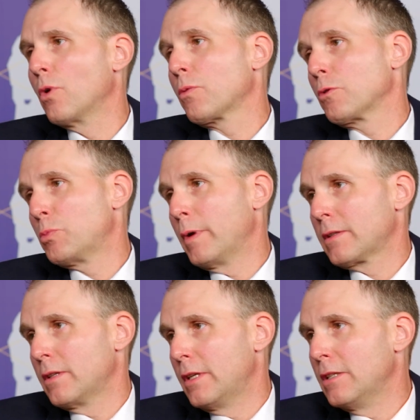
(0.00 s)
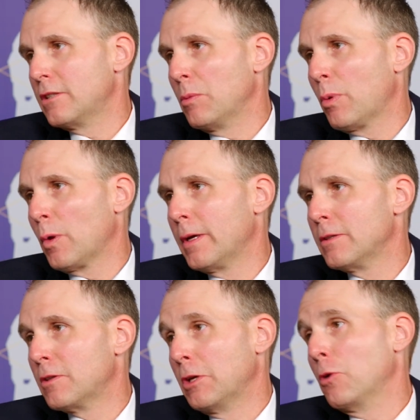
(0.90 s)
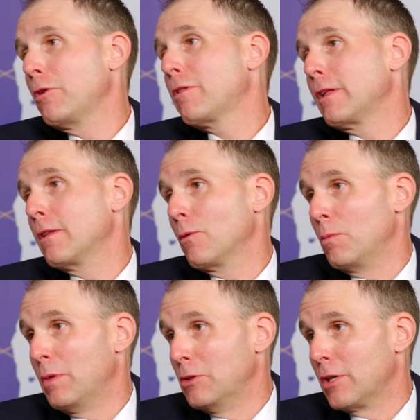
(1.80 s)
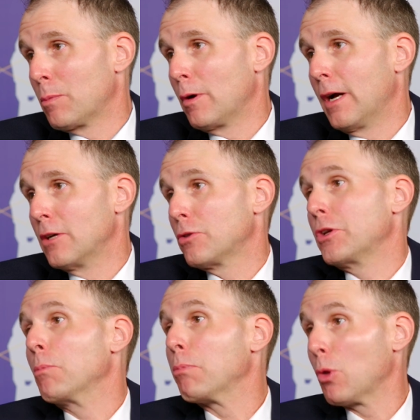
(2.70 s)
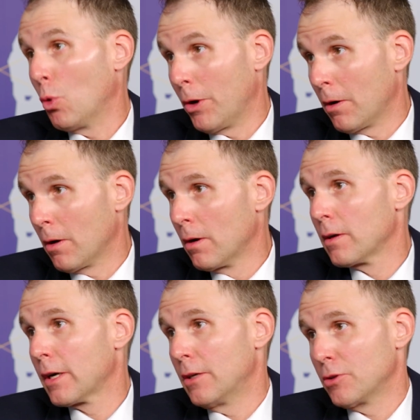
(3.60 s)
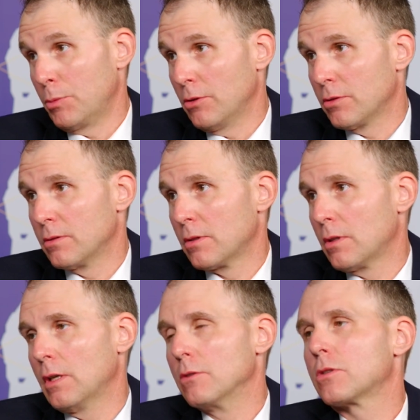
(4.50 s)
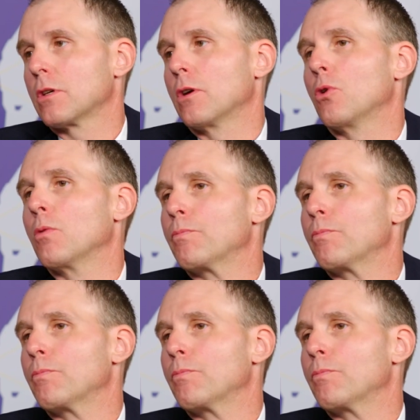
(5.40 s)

with respect to DC plans, the only thing that would be jeopardized are the employer contributions. And so